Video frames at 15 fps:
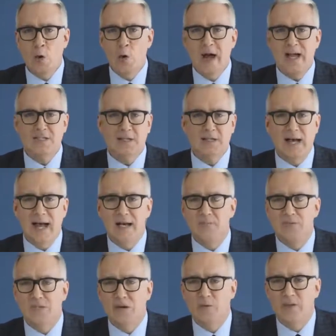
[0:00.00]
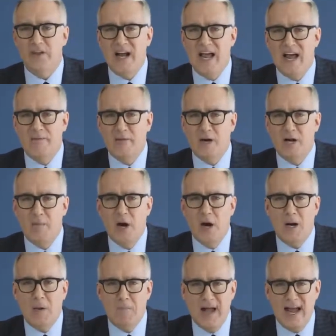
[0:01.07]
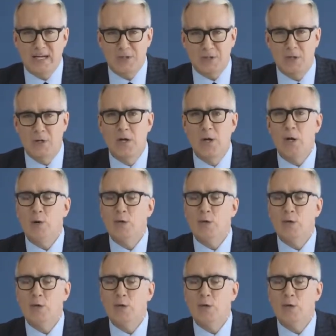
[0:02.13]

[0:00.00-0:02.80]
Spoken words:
who has allied himself with an African-American pastor